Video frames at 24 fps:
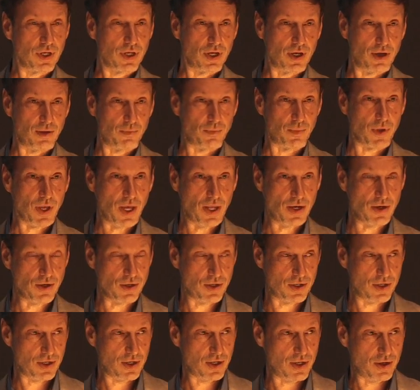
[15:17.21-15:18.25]
Um,
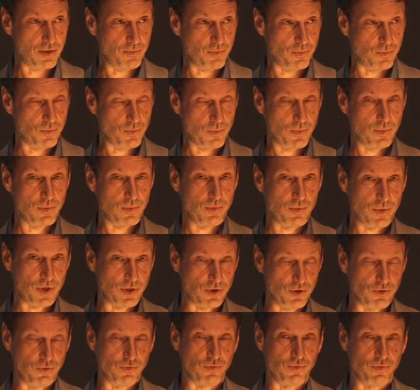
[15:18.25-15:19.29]
and um,
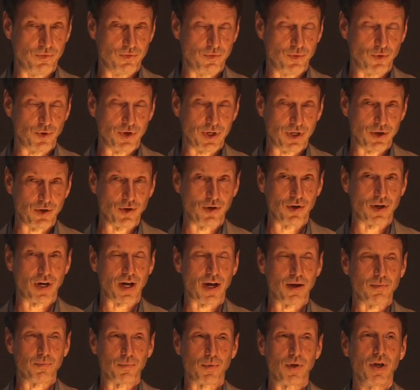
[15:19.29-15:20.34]
as you already heard,
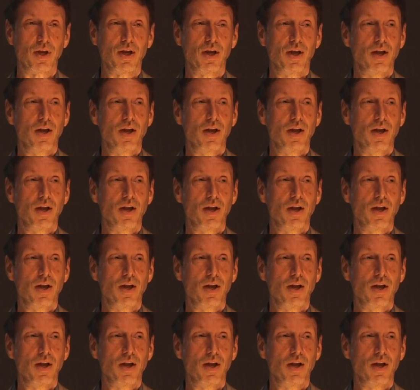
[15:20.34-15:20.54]
I'm